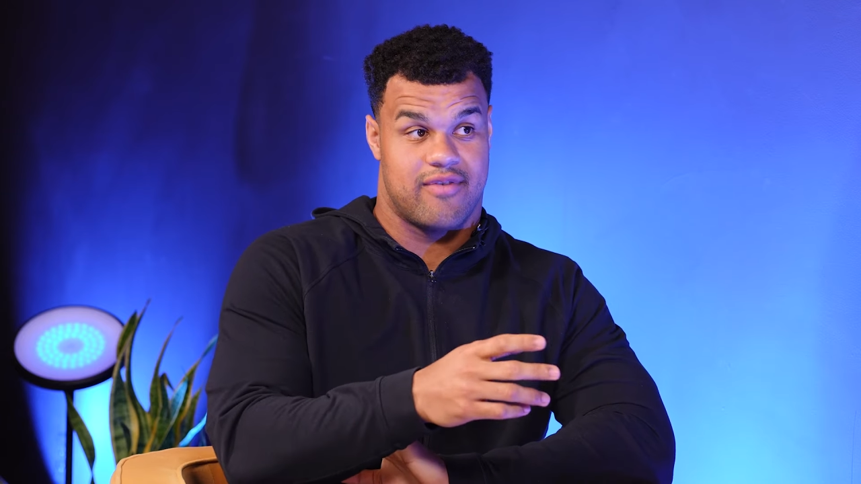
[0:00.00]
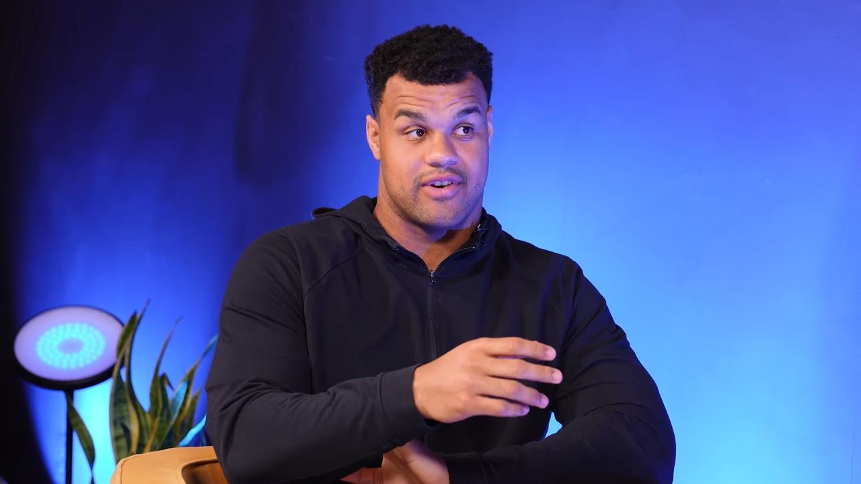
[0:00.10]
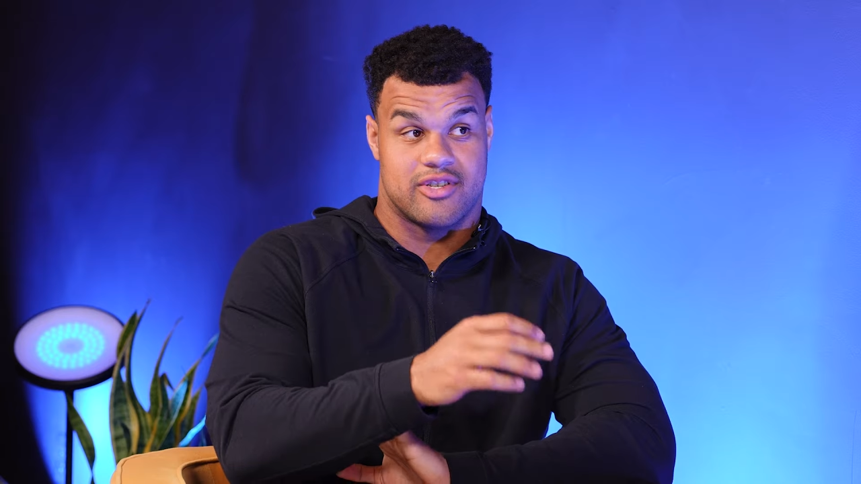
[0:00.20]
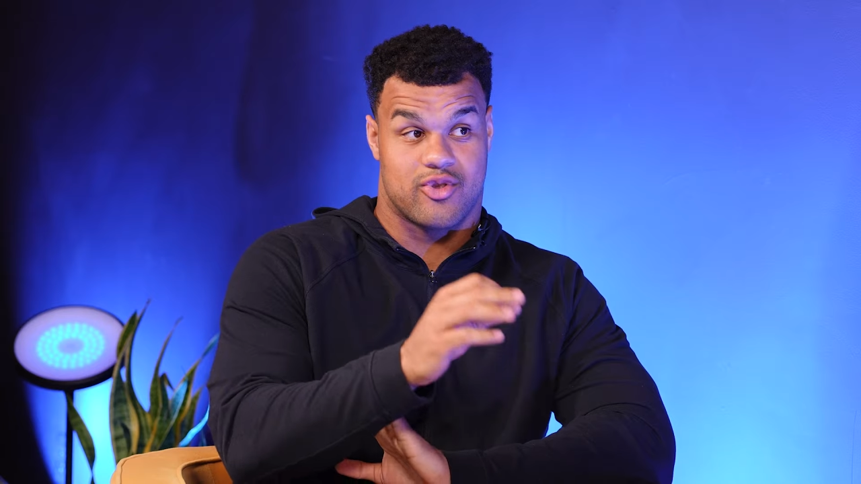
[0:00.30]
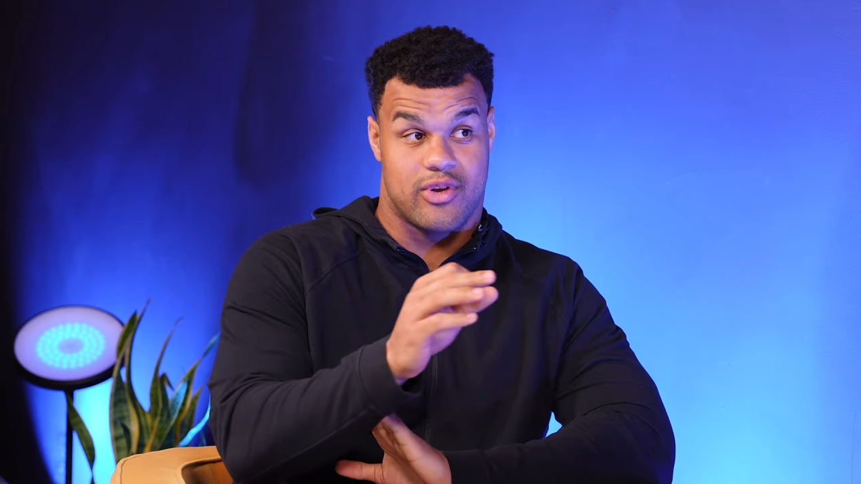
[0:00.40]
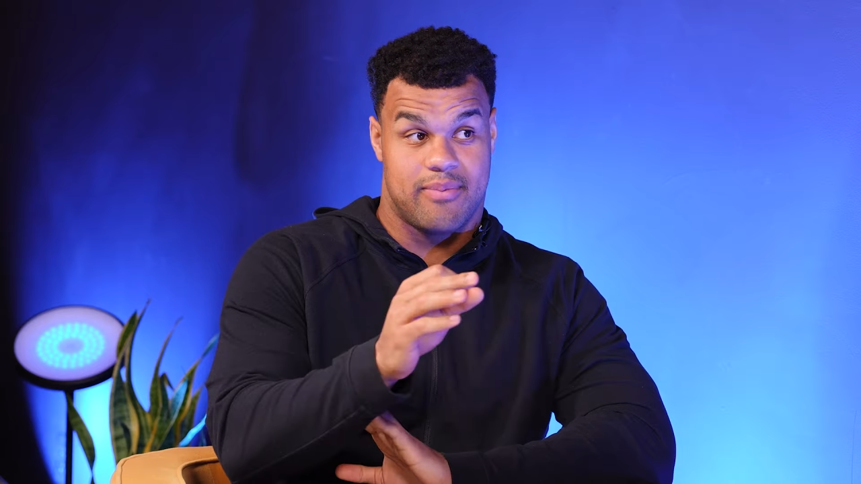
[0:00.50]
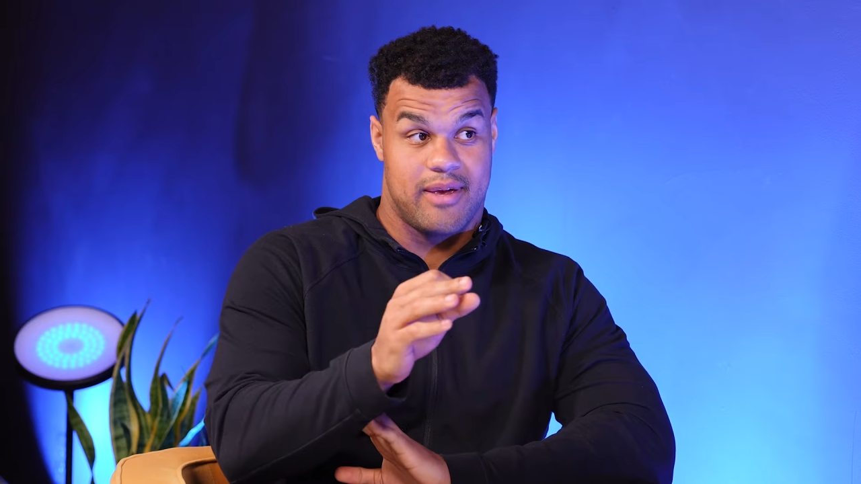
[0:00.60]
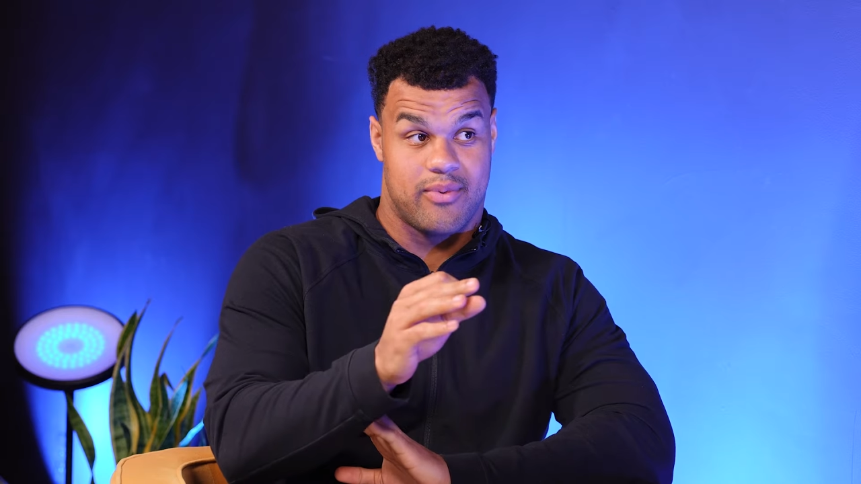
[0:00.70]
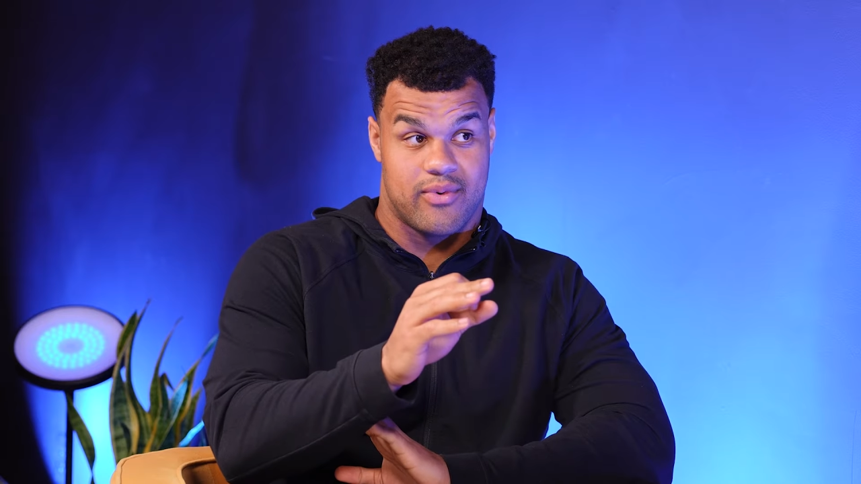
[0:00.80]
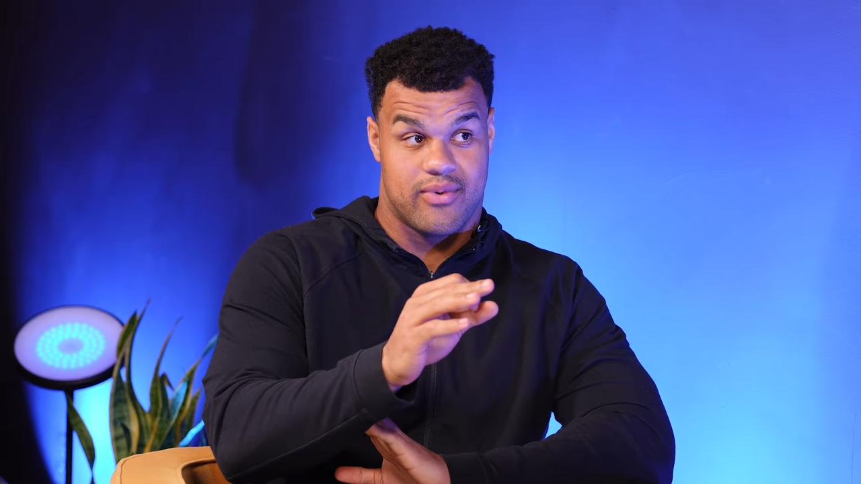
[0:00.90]
versus three
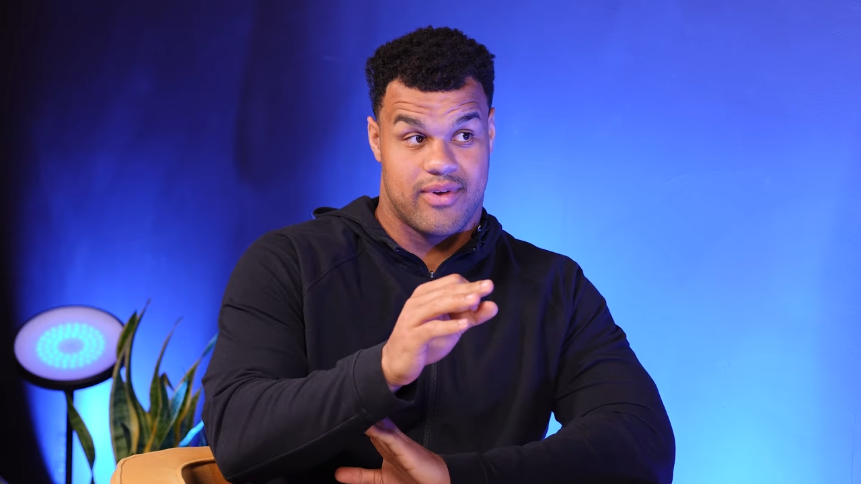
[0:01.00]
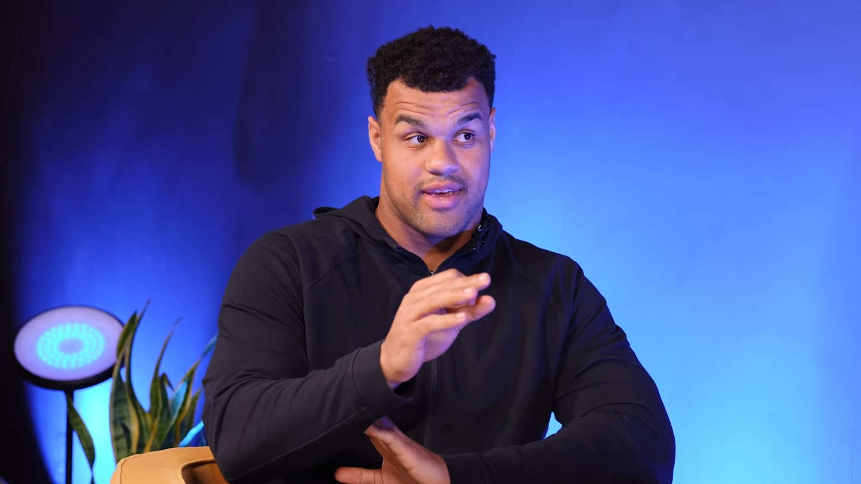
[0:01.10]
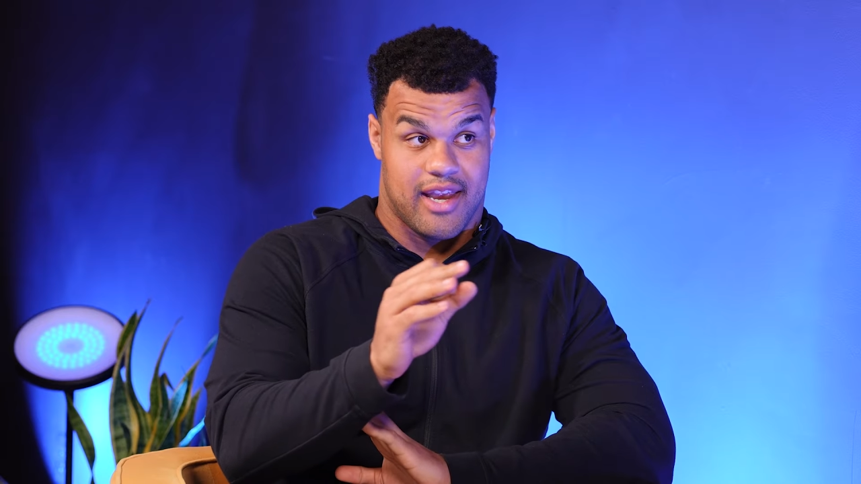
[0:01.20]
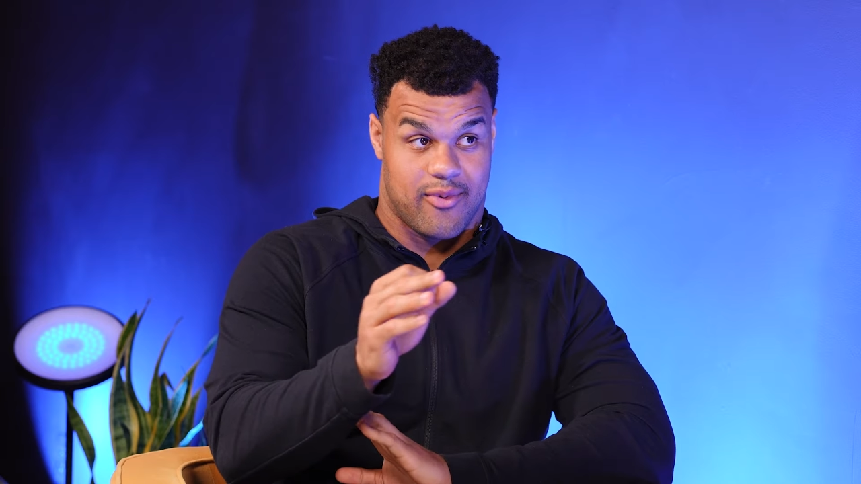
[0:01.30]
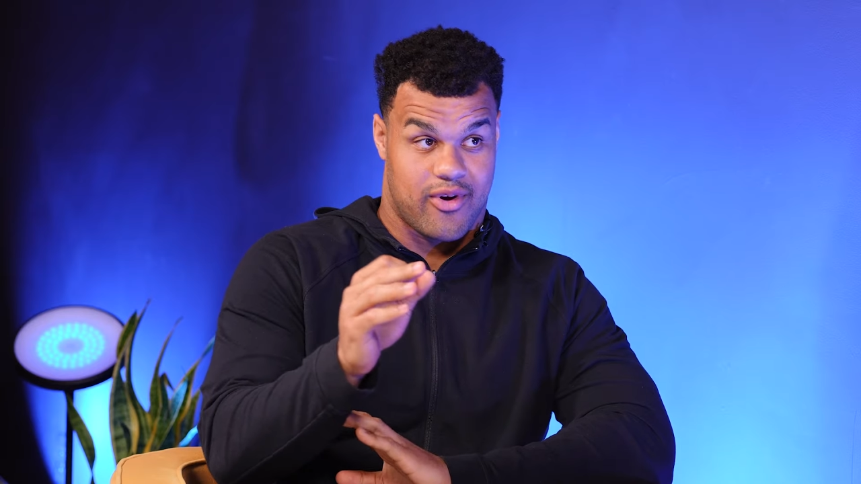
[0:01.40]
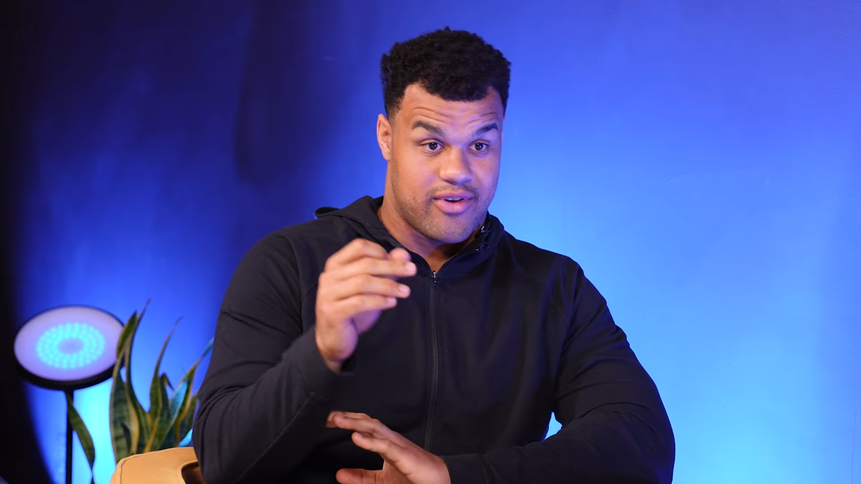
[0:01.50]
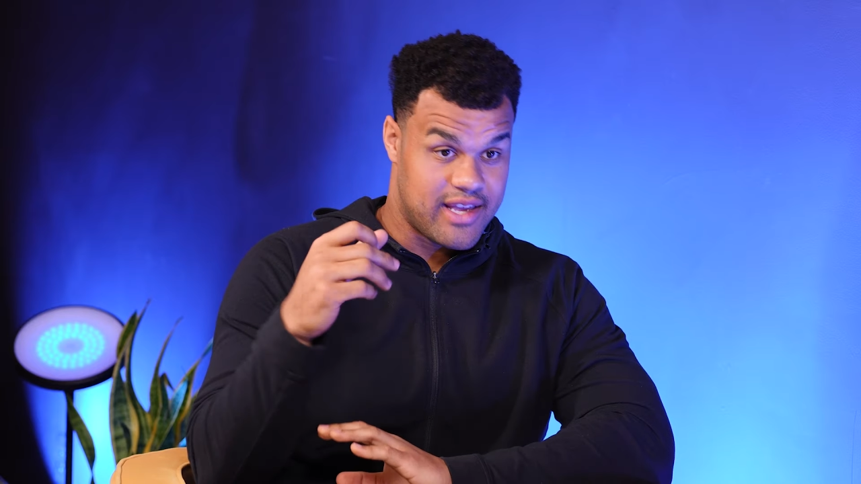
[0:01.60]
people in a row.